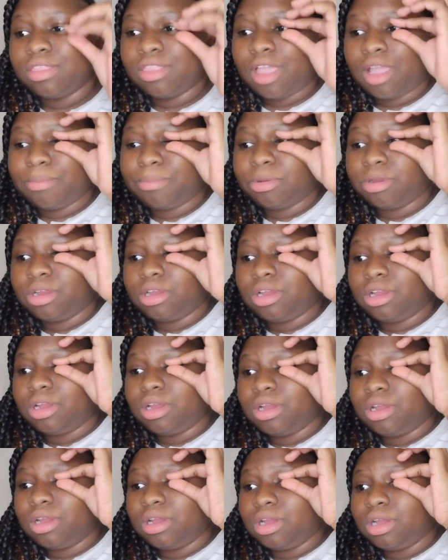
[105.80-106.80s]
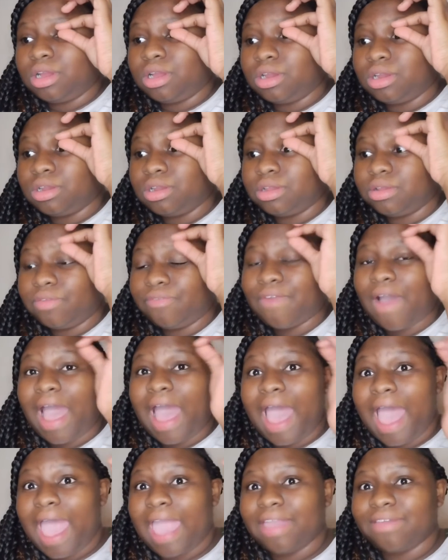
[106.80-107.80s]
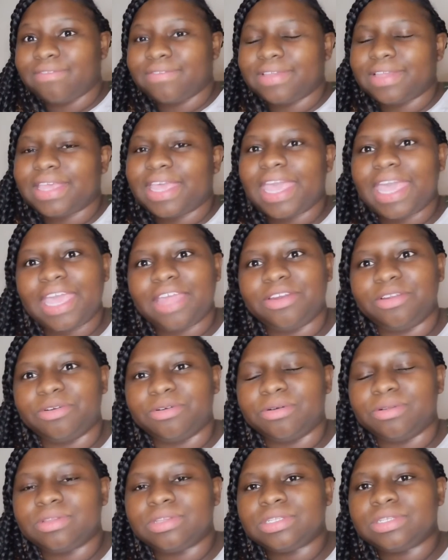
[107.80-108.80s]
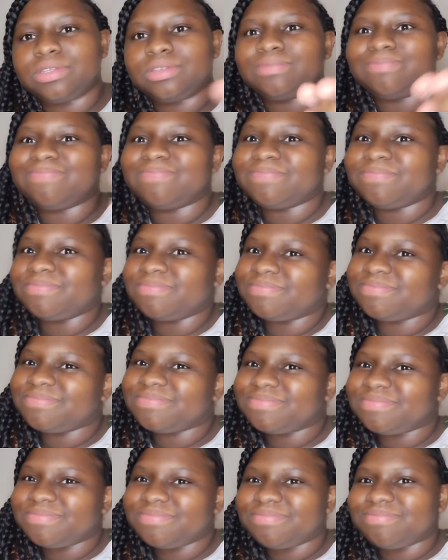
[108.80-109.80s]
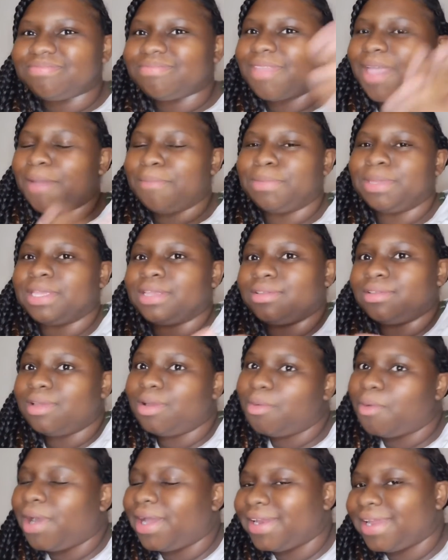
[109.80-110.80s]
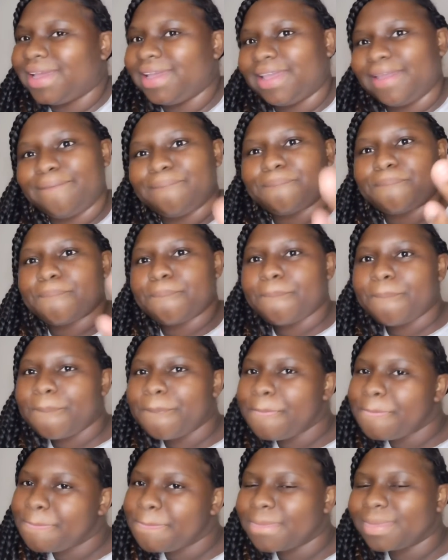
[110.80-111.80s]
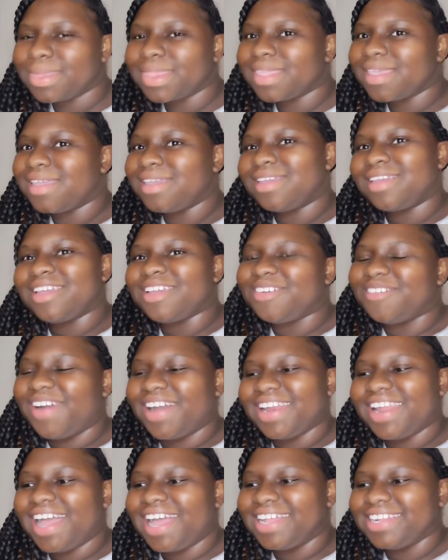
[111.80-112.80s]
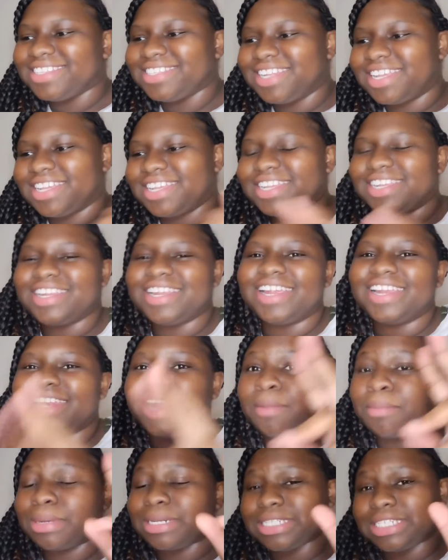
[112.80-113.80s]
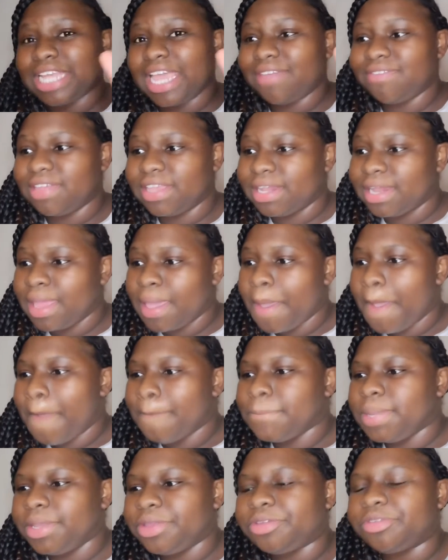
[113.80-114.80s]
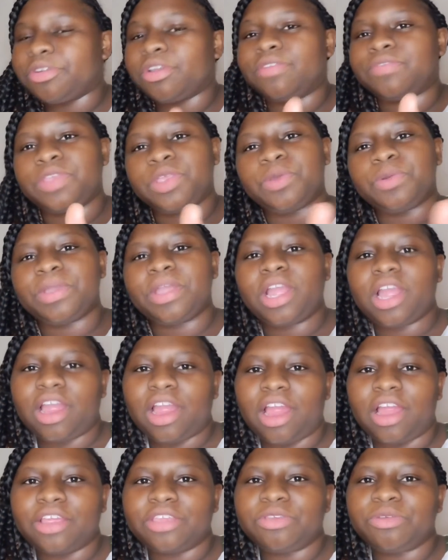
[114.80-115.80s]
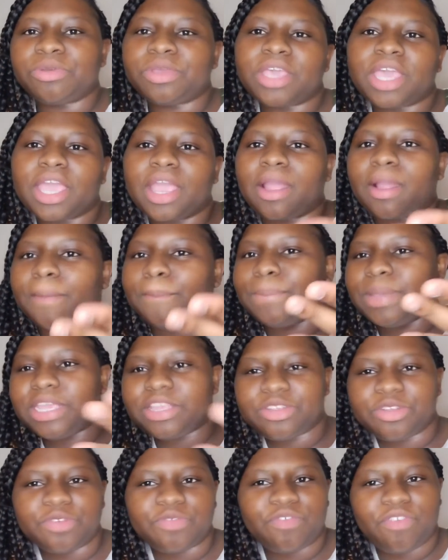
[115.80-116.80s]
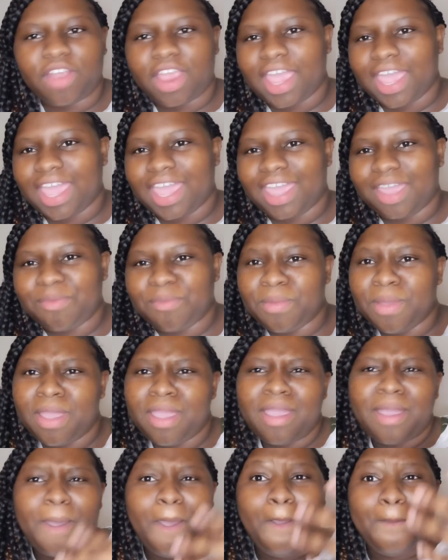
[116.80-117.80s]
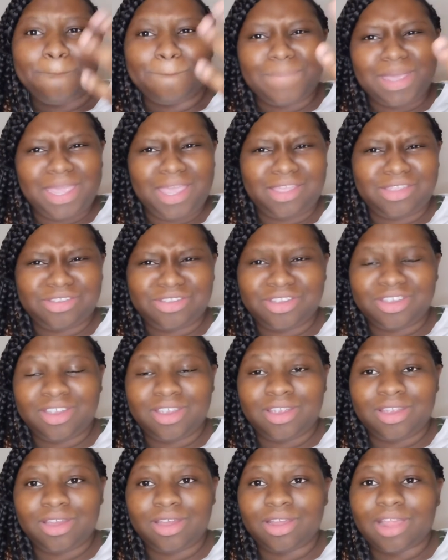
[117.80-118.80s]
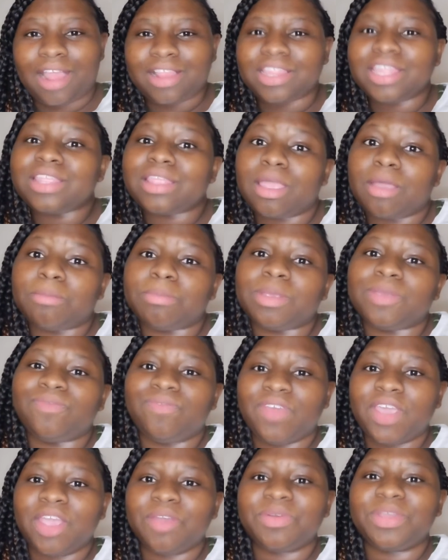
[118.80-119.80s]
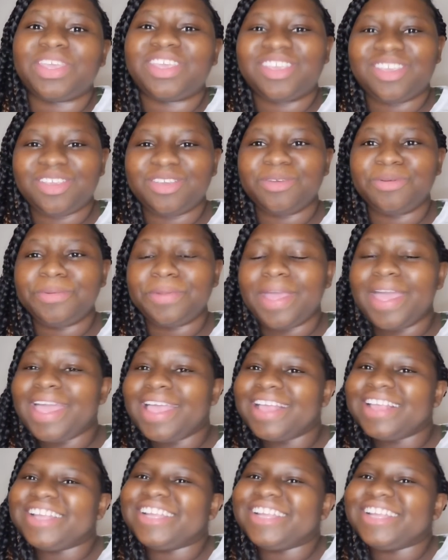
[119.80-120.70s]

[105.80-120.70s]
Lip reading: Number five, candle. I mean, why not? Number seven, picture of you and her. You can get her a picture frame, a picture. I think that would be very cute.